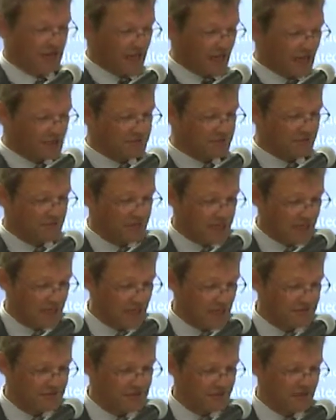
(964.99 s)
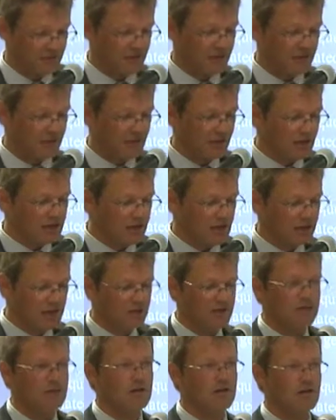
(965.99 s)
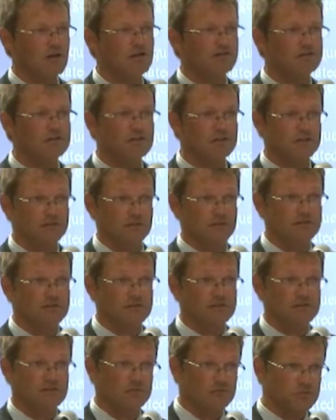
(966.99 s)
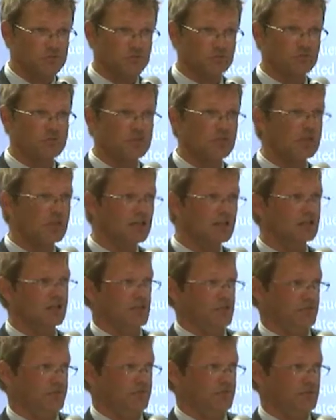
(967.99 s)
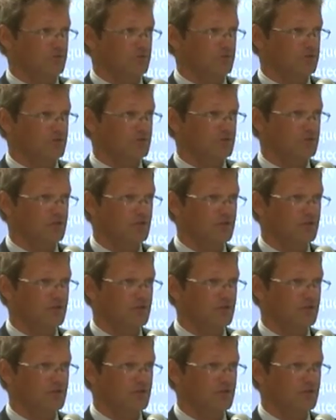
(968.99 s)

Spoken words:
as well as there are a lot of legal systems using English, of course.